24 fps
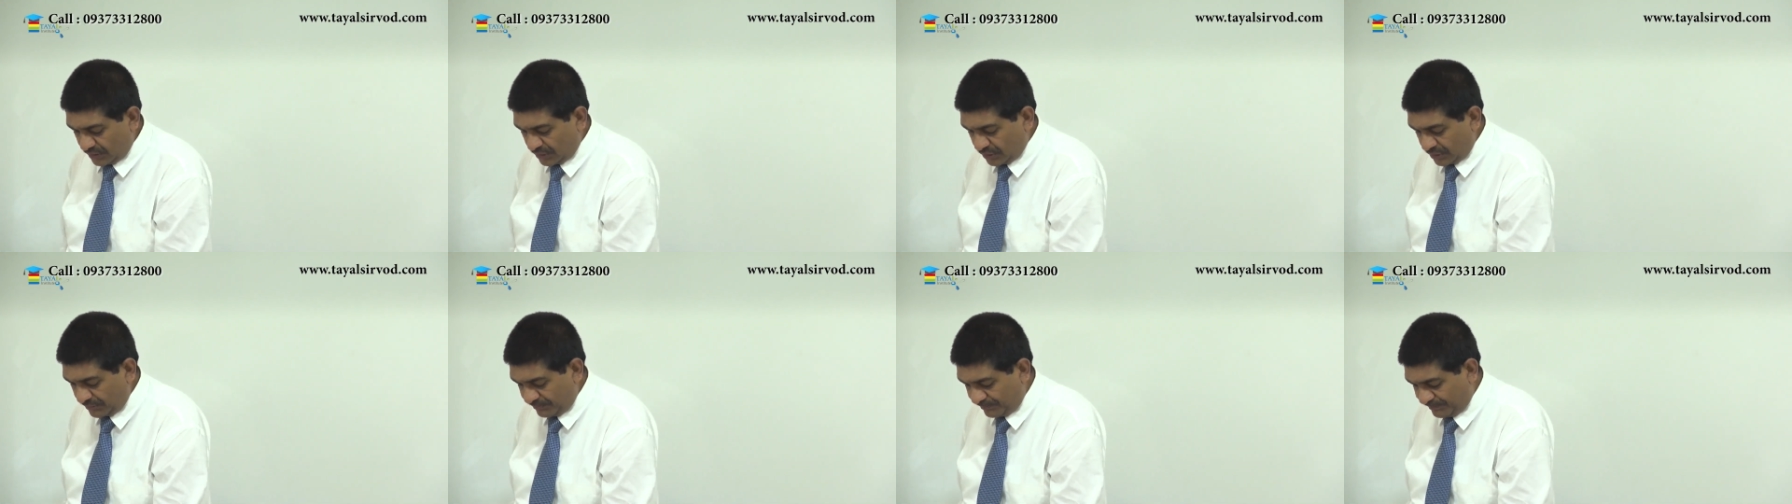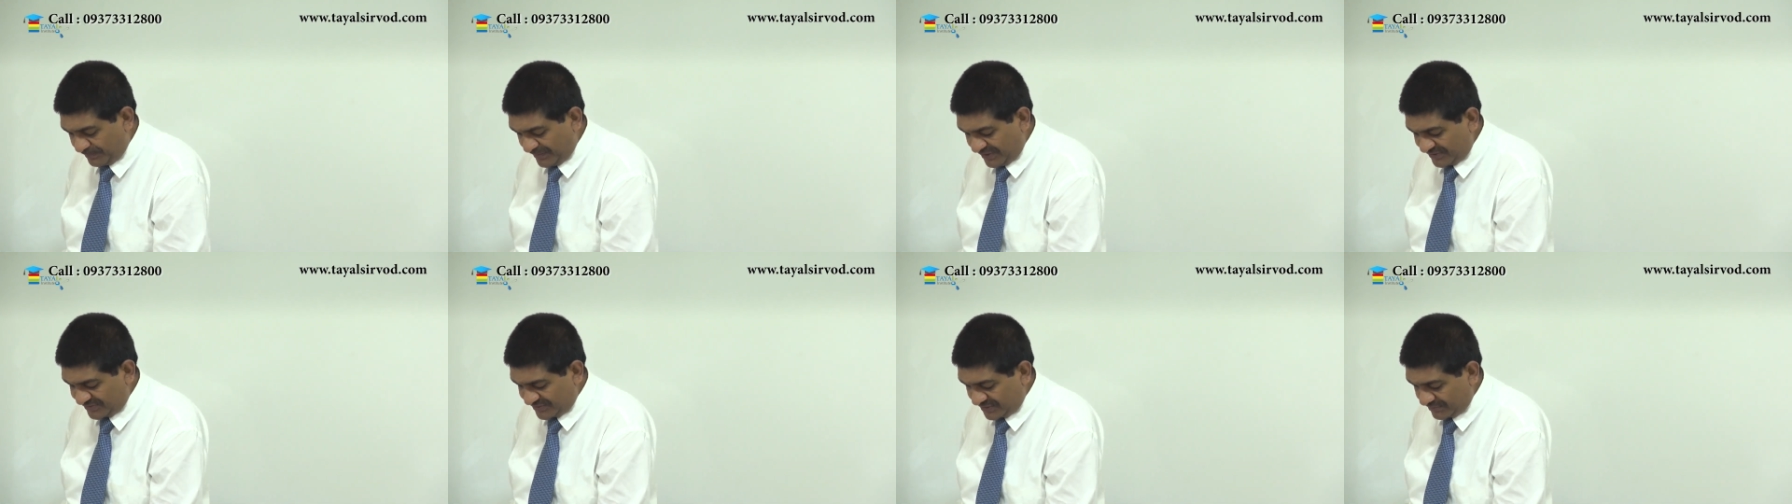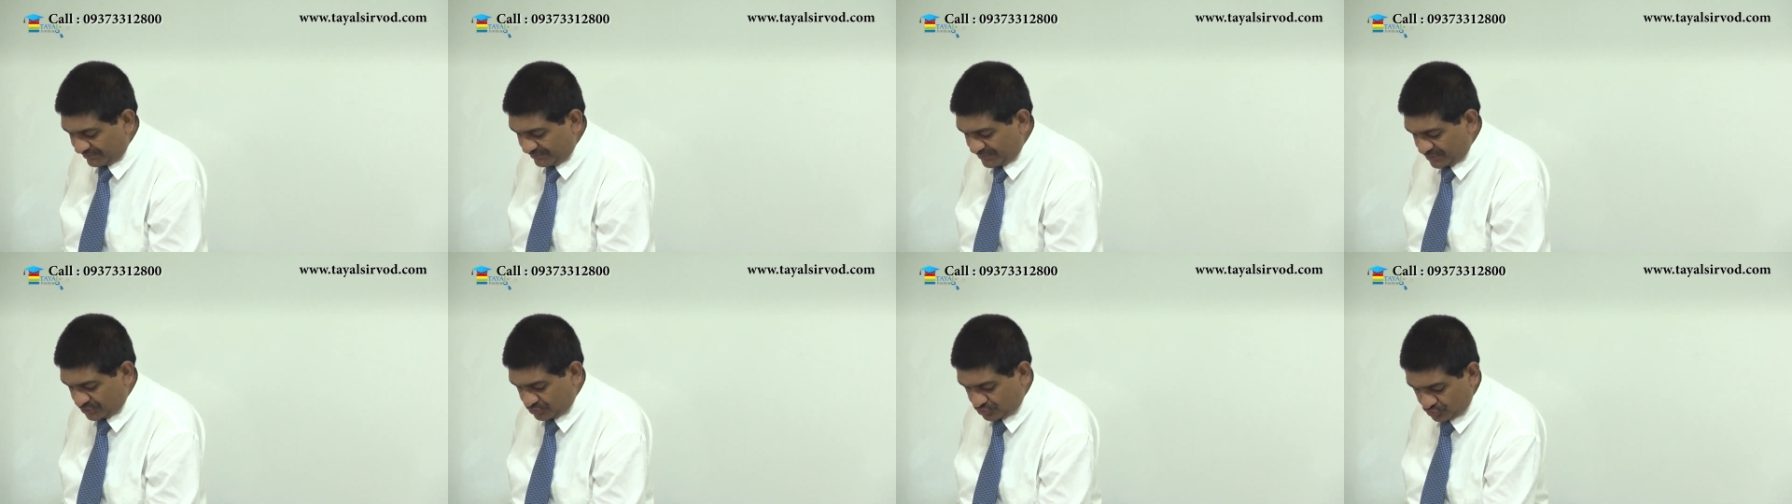On page
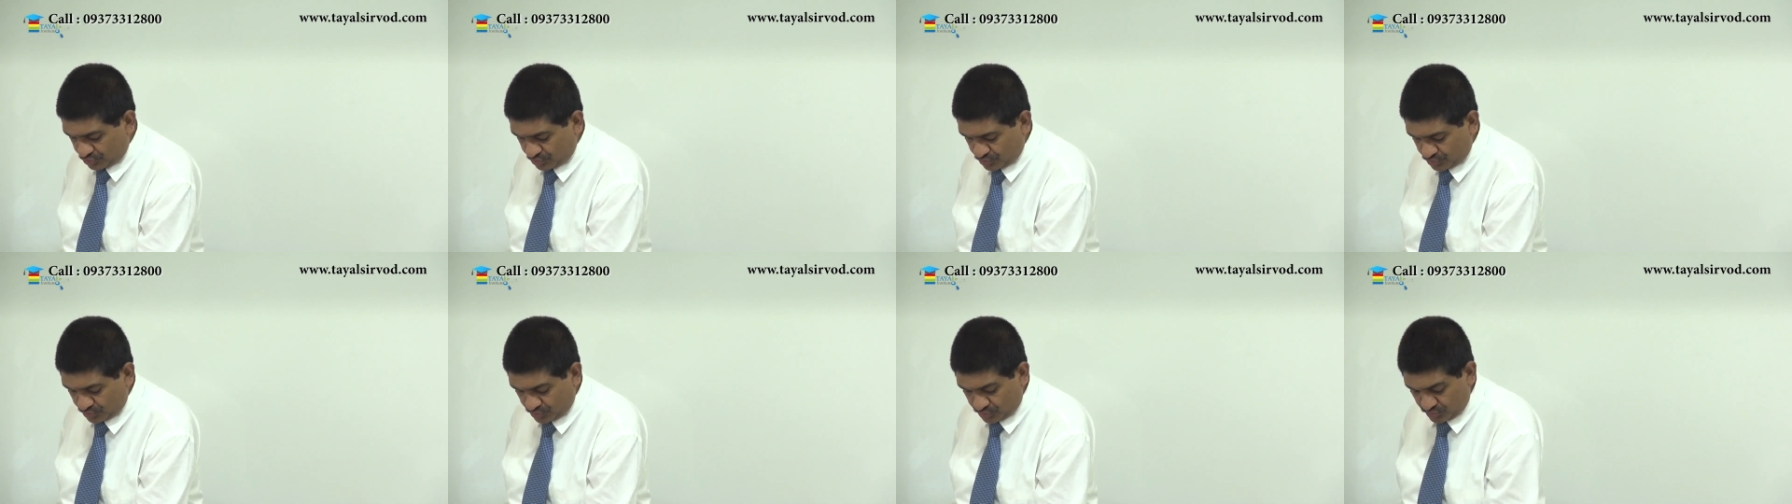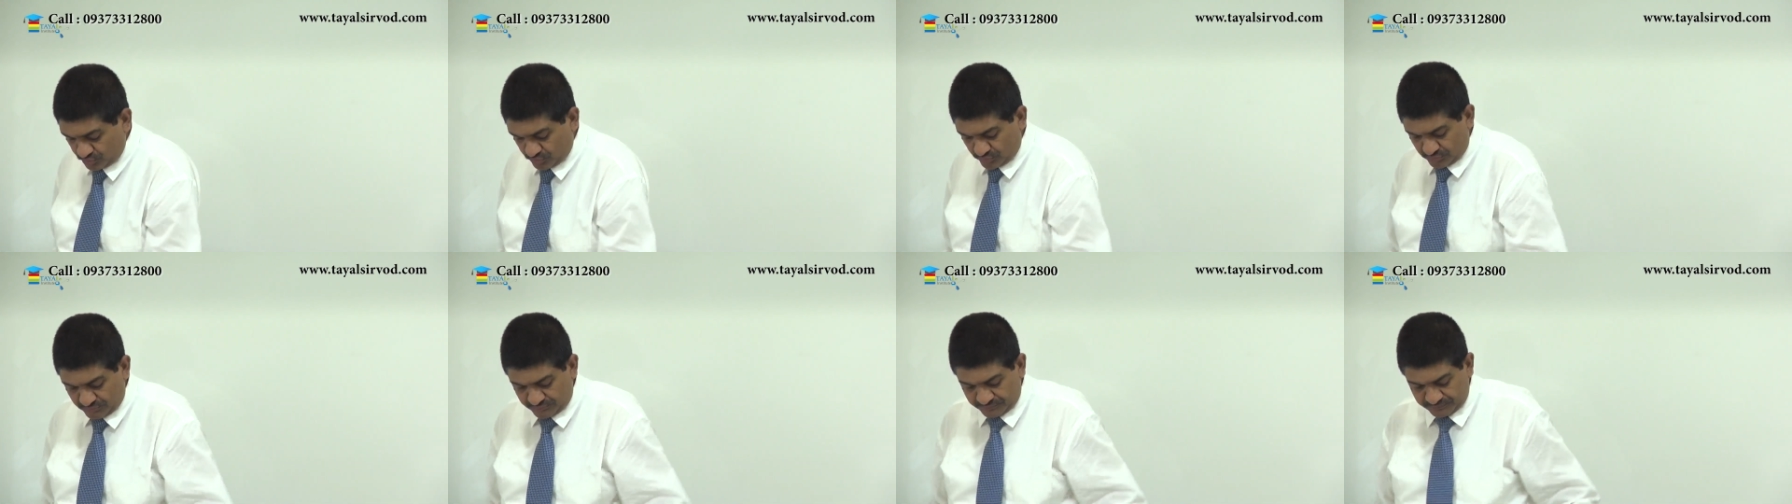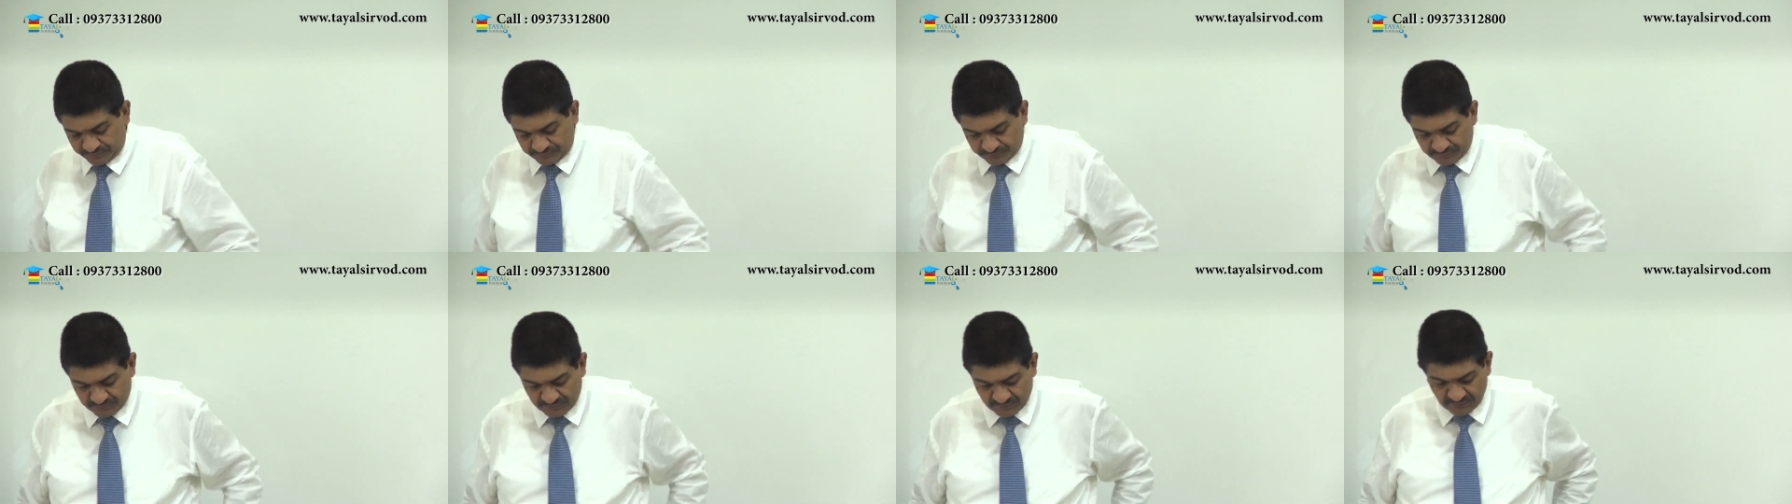number 2,
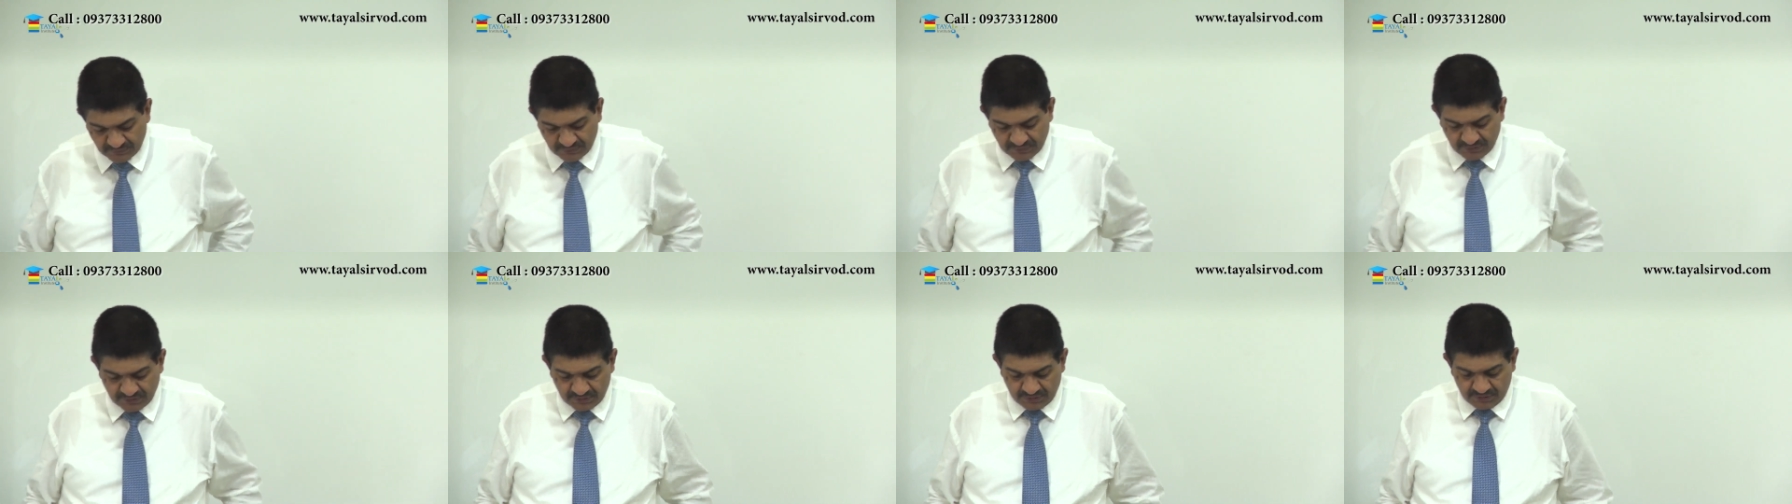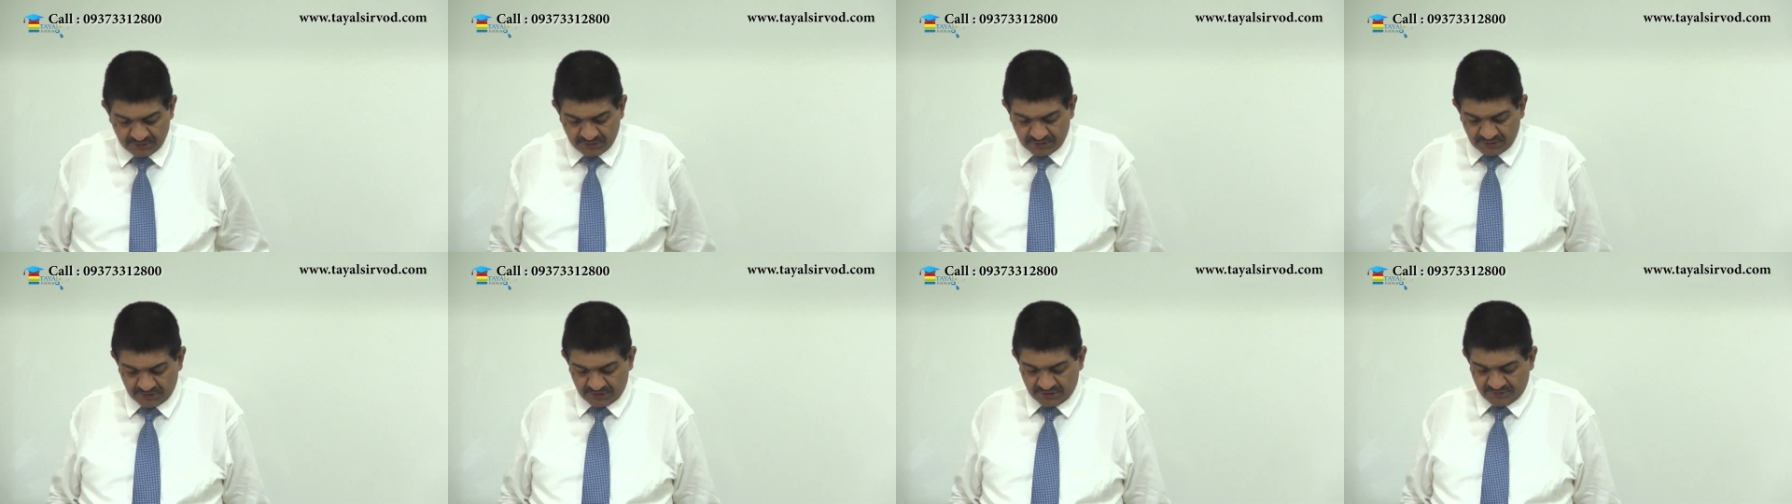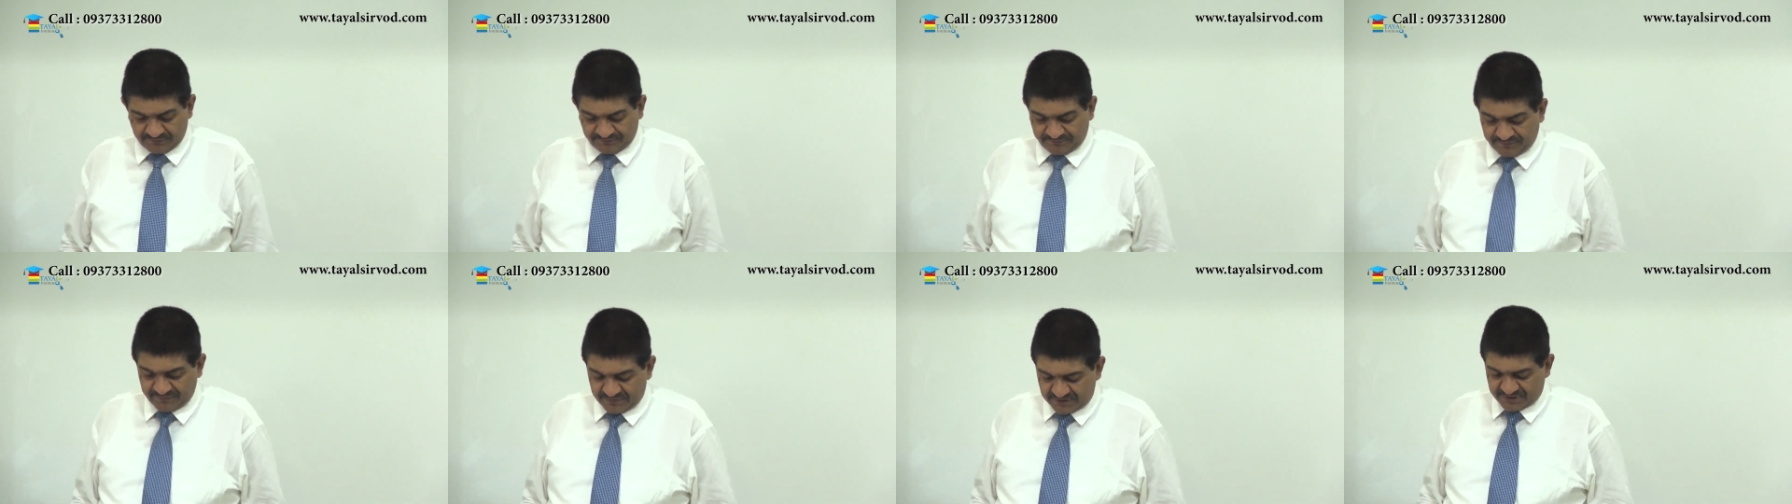
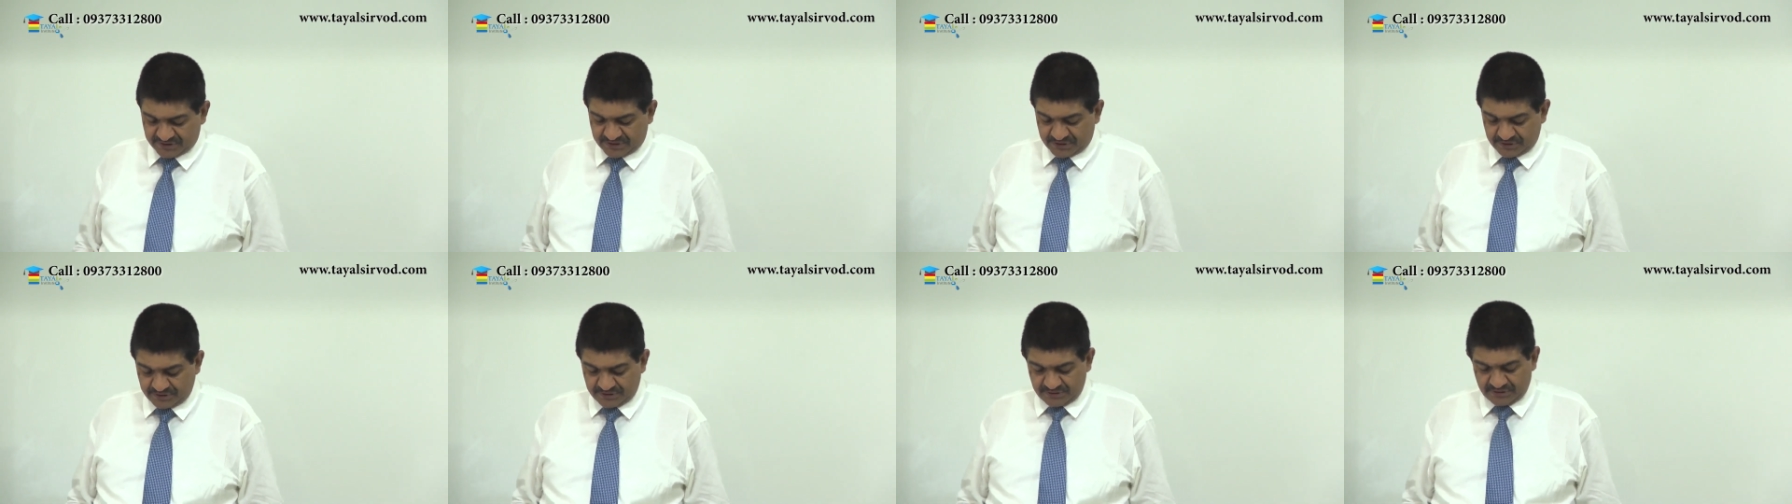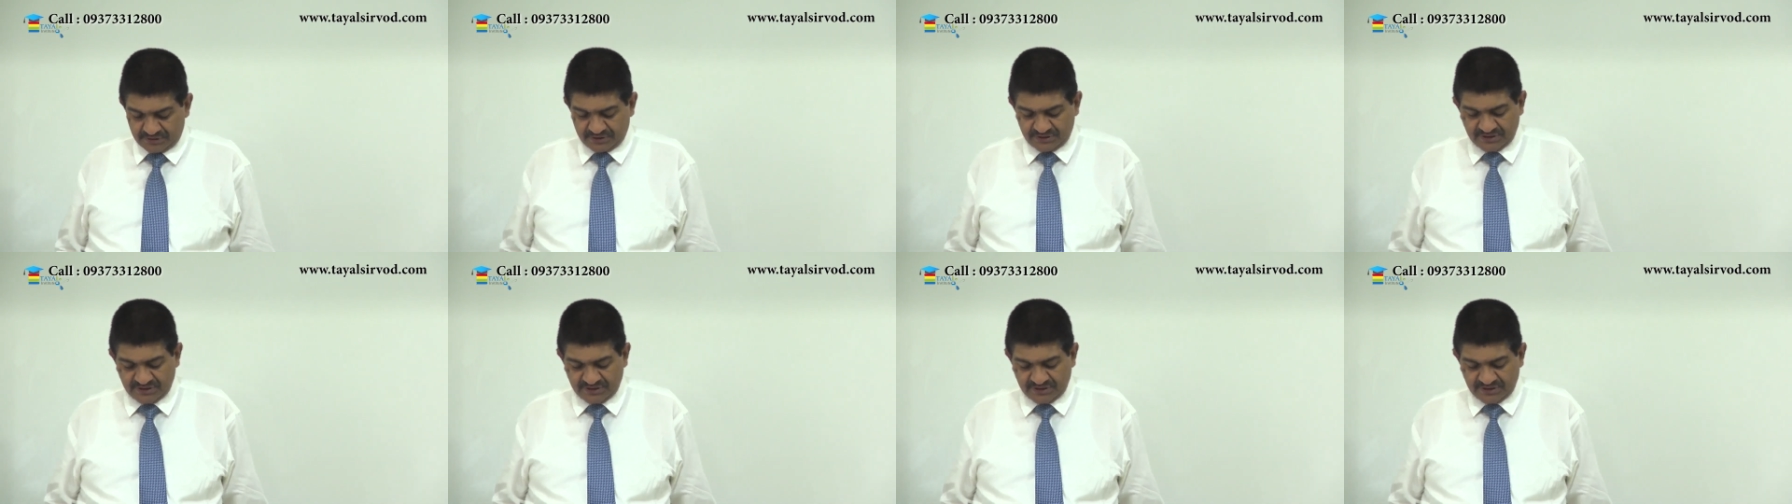the first